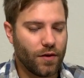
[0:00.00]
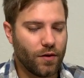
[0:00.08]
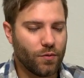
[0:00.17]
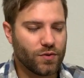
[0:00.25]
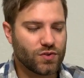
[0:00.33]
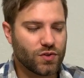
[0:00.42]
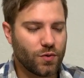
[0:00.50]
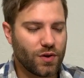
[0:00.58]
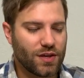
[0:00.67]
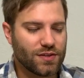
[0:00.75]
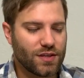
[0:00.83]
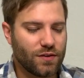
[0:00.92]
It was so
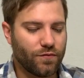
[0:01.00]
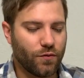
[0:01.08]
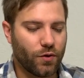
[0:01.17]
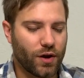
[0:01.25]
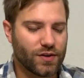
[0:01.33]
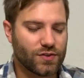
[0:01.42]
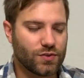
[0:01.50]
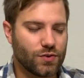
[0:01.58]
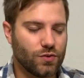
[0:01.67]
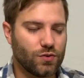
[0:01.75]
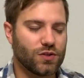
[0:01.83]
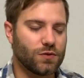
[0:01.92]
easy for us
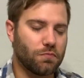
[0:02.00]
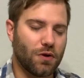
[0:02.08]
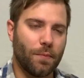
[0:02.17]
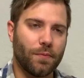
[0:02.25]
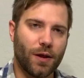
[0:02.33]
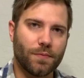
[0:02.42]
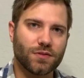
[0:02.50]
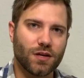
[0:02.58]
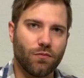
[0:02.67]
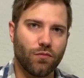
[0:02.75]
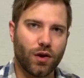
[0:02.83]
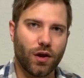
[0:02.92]
to just prop it up
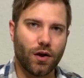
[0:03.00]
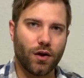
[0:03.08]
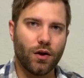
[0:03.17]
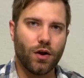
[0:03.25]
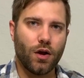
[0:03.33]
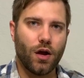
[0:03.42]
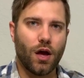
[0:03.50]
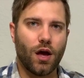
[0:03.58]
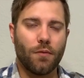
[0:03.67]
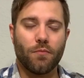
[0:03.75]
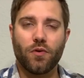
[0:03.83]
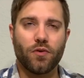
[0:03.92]
somewhere,
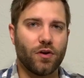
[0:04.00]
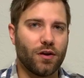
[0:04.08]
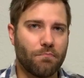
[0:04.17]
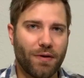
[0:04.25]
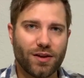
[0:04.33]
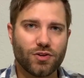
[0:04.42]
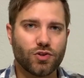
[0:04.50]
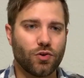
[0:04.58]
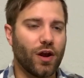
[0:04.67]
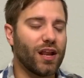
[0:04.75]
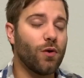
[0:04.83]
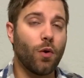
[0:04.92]
whether on a bench
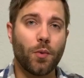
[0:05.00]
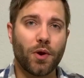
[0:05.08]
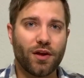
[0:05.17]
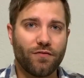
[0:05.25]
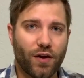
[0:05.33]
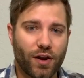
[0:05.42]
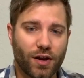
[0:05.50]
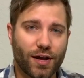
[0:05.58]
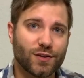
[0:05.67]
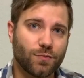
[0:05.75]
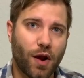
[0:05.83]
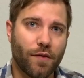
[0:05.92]
or anywhere we could find a
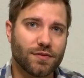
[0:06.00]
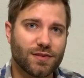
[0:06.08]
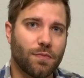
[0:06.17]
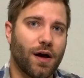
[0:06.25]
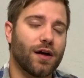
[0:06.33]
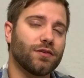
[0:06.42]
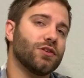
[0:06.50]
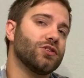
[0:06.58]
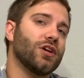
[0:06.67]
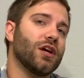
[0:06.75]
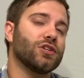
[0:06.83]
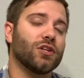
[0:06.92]
nice private spot to
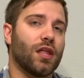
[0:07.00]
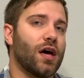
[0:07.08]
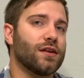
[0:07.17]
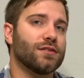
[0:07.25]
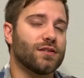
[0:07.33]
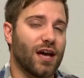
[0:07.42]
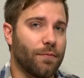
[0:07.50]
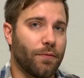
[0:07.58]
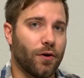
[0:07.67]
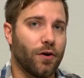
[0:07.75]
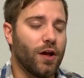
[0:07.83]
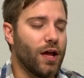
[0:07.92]
change Alana's
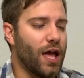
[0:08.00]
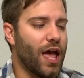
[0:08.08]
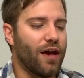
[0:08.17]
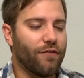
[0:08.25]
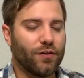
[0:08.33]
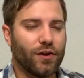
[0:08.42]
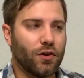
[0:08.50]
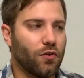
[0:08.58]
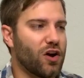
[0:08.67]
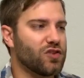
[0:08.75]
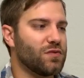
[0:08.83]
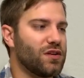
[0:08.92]
diaper. Evelyn and
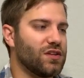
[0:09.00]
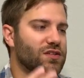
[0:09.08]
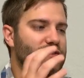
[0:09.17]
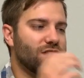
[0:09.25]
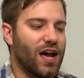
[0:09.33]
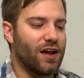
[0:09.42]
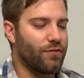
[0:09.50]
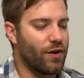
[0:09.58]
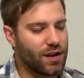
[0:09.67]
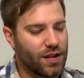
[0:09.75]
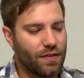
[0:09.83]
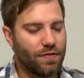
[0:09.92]
Crosby just dive
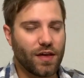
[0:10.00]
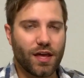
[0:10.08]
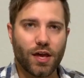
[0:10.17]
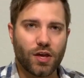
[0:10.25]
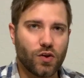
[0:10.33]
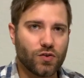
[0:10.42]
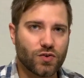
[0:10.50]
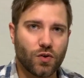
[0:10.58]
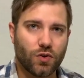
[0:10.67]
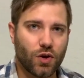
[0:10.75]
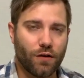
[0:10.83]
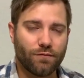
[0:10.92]
right in. They got
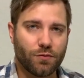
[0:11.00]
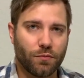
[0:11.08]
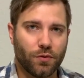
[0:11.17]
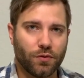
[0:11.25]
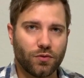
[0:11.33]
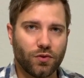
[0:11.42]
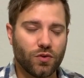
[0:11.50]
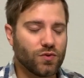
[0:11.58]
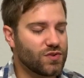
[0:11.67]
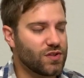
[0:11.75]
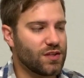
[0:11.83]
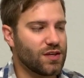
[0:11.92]
so comfortable and
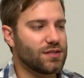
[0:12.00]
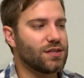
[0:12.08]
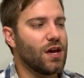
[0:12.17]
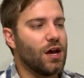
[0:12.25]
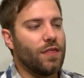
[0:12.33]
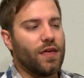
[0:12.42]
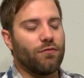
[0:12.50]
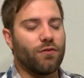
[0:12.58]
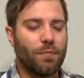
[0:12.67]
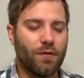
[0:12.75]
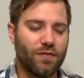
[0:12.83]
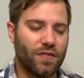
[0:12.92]
used to this. They
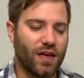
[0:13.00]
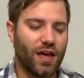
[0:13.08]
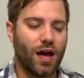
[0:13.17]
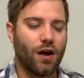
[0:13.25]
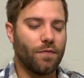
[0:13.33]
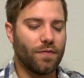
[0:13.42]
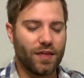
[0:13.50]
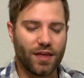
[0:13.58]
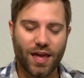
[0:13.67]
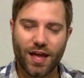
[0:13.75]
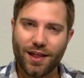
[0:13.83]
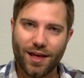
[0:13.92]
rip everything out. They
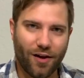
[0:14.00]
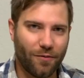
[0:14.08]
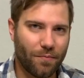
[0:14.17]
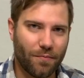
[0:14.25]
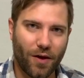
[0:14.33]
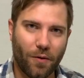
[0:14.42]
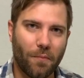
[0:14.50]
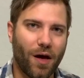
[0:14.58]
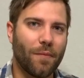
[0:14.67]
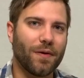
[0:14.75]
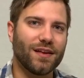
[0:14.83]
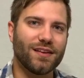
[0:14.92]
help
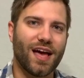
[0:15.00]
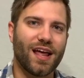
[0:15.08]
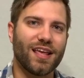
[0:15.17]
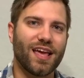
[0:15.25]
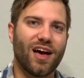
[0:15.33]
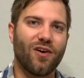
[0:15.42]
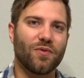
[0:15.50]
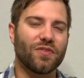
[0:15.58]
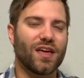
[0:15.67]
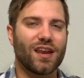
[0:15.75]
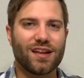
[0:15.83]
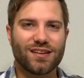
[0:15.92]
mommy and daddy out with
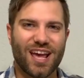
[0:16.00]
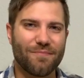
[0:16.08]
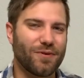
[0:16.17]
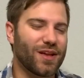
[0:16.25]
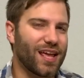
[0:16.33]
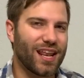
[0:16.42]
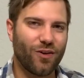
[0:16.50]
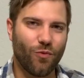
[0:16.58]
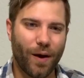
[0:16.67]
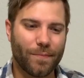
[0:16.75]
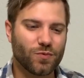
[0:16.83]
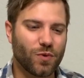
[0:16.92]
getting a diaper, getting
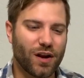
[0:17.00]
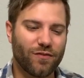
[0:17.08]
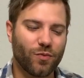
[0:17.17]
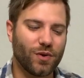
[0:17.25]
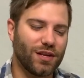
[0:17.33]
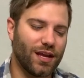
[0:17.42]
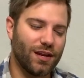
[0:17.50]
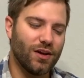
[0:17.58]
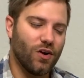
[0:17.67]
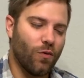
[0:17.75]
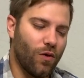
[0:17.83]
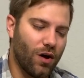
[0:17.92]
wipes, whatever we need,
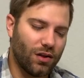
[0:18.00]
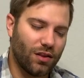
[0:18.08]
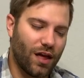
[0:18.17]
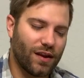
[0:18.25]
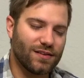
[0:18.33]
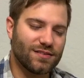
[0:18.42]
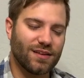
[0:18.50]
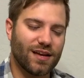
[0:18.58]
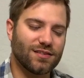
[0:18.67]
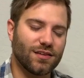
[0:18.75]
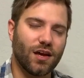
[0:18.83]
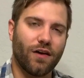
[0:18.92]
while Alana is
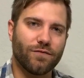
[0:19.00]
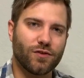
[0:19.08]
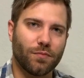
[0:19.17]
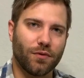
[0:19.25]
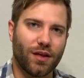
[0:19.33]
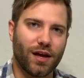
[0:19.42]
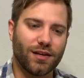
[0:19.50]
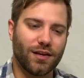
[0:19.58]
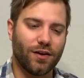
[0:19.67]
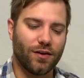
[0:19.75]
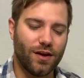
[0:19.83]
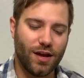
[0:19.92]
nice and comfortable on
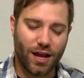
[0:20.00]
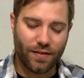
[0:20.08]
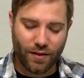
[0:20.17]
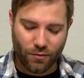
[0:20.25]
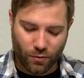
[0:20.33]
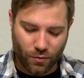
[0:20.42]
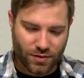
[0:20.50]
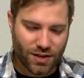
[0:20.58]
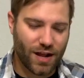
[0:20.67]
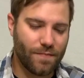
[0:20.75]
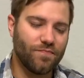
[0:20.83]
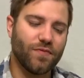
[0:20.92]
here. And then when we're
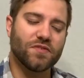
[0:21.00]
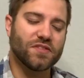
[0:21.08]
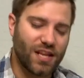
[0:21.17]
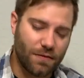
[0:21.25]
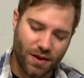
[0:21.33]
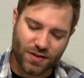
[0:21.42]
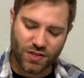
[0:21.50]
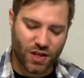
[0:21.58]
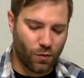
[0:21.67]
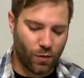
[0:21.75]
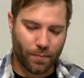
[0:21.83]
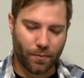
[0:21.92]
done, if there's any mess, you
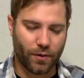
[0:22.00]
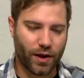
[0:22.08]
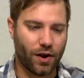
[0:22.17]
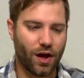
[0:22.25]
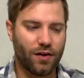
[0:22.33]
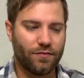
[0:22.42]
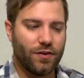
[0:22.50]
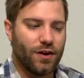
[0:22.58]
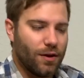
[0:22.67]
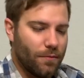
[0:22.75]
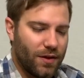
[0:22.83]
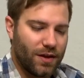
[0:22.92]
can wipe it right off.
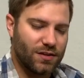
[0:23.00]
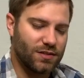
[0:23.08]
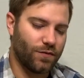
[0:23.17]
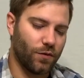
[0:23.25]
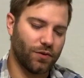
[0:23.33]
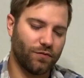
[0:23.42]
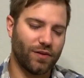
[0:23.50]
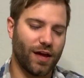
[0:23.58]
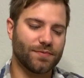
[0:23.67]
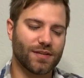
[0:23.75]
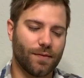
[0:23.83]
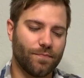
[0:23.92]
Then you just fold the
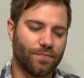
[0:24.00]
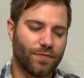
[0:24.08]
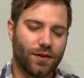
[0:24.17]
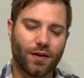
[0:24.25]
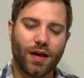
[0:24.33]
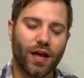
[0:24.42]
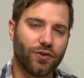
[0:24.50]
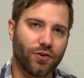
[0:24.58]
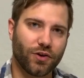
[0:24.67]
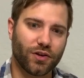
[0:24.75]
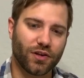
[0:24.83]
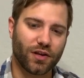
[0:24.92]
flaps up and you're
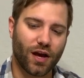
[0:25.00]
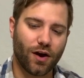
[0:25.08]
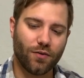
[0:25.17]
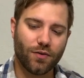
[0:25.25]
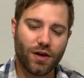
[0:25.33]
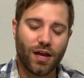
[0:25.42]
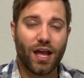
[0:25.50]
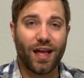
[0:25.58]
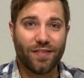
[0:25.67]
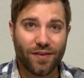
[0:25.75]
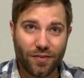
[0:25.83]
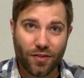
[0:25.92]
good to go.
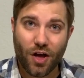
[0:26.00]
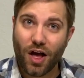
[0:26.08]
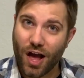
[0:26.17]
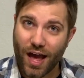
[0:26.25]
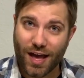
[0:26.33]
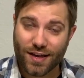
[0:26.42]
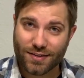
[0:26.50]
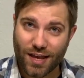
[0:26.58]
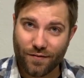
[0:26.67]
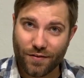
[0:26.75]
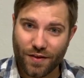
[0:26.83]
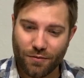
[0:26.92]
And then, as
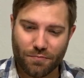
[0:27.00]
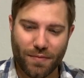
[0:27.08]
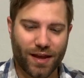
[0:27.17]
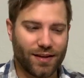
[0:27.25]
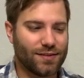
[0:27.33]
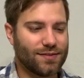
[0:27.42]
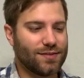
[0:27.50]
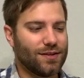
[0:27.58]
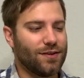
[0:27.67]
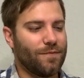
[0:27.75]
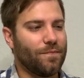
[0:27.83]
everything with magnets,